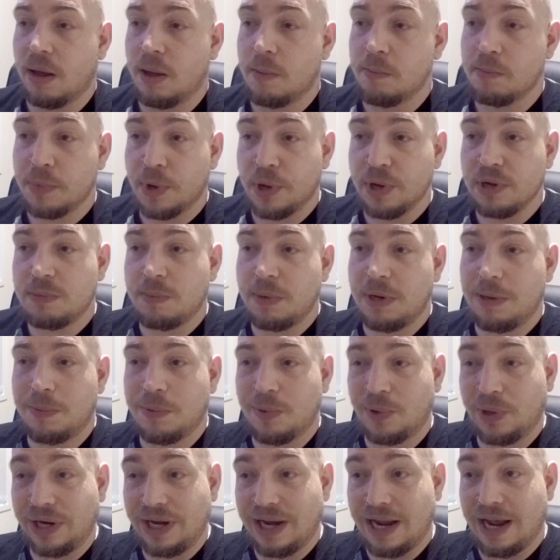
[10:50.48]
Most
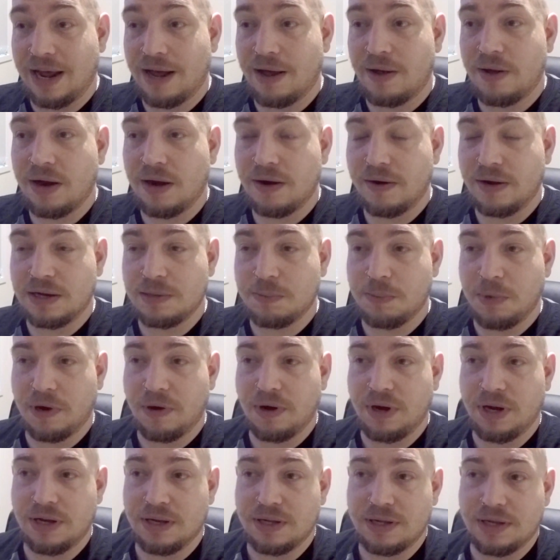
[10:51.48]
people now are
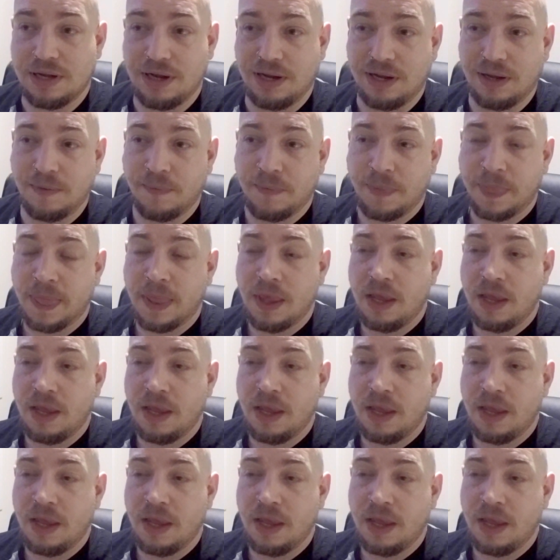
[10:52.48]
experiencing,